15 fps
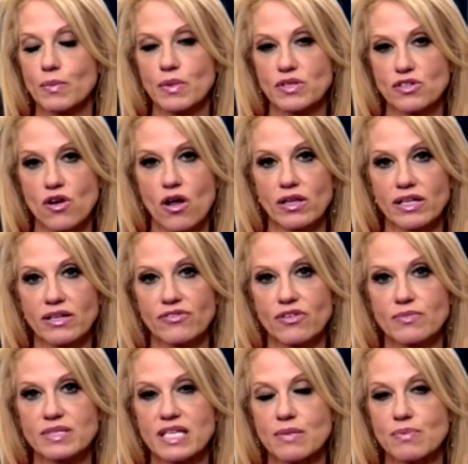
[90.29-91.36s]
withdrawing
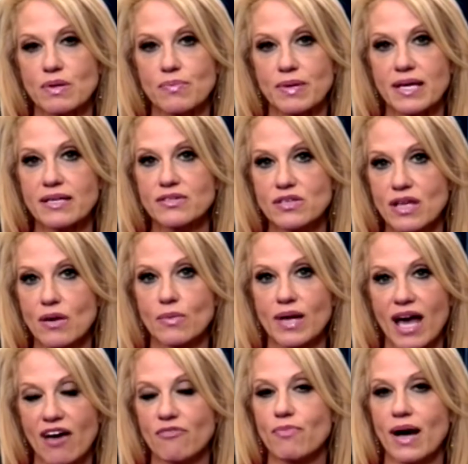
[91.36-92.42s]
from TPP so that
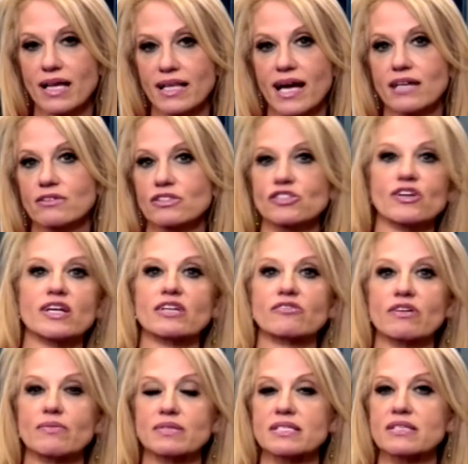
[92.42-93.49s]
we have bilateral trade
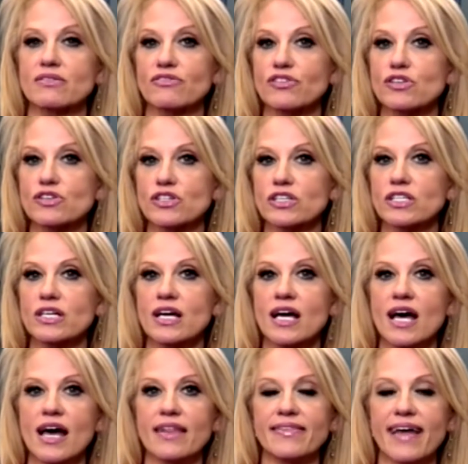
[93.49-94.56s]
agreements in the future
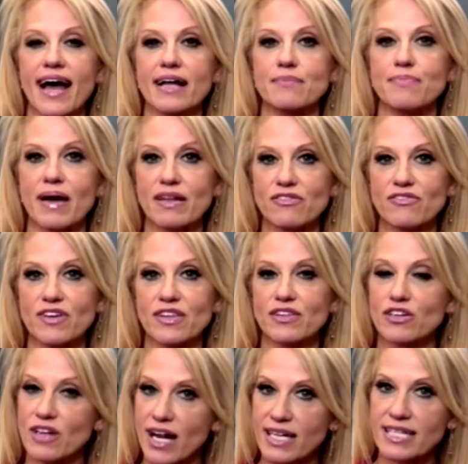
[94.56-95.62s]
that benefit
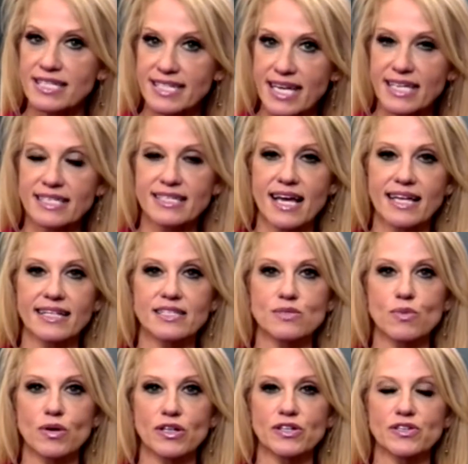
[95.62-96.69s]
the United States and
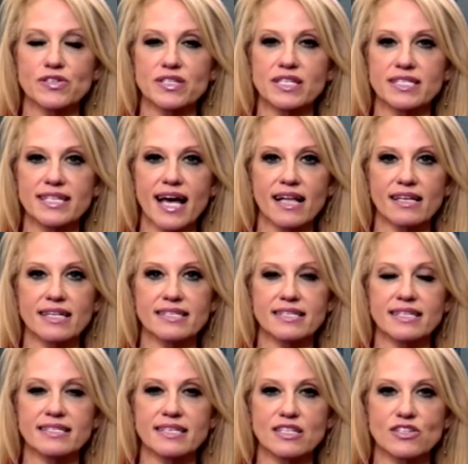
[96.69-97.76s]
its workers and its allies
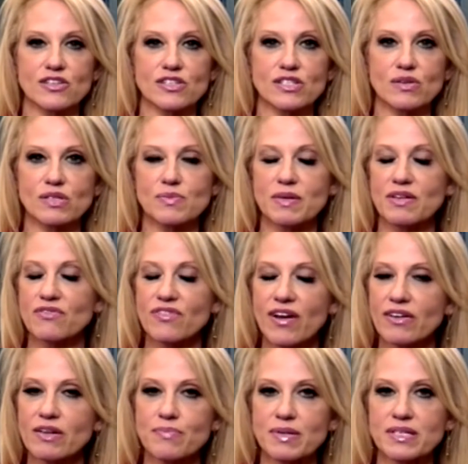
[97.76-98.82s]
and its interests. So it's been a
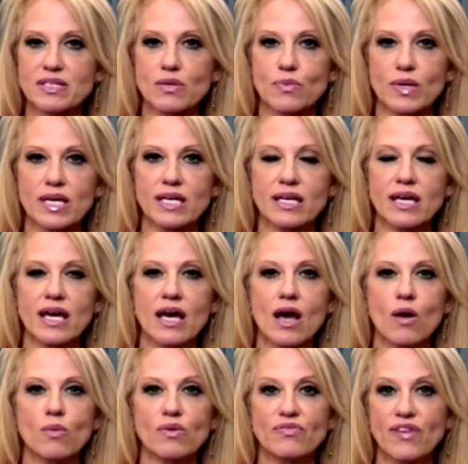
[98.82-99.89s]
very busy week.
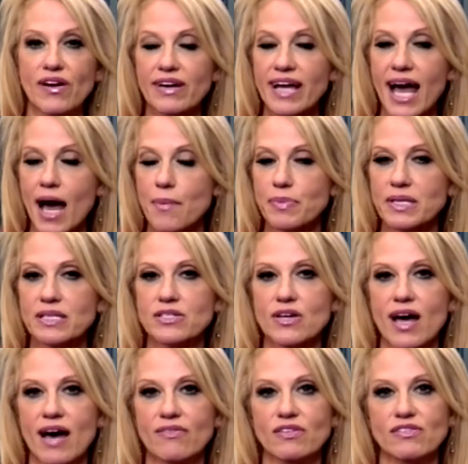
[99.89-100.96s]
We're very happy
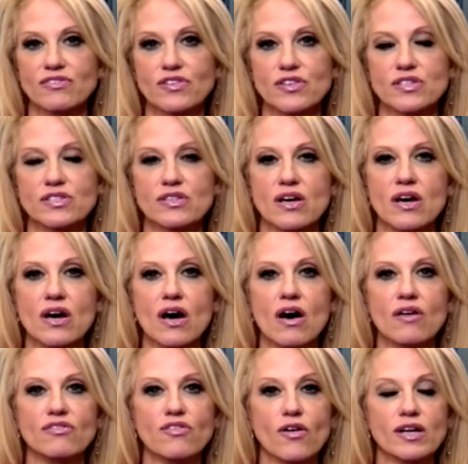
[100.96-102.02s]
to have our first
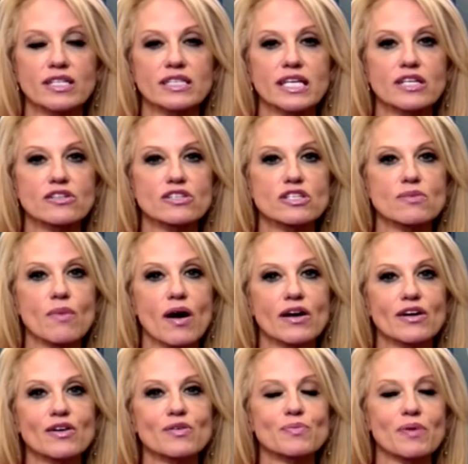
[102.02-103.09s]
foreign leader
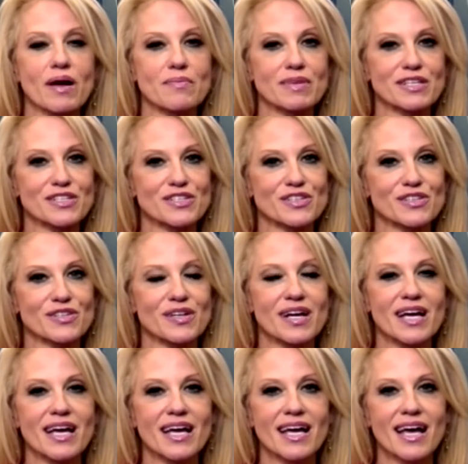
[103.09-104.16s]
tomorrow, Prime Minister
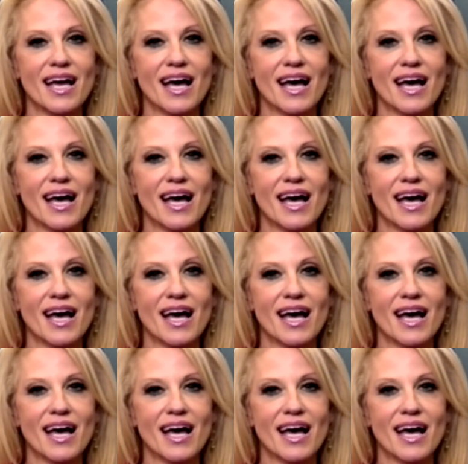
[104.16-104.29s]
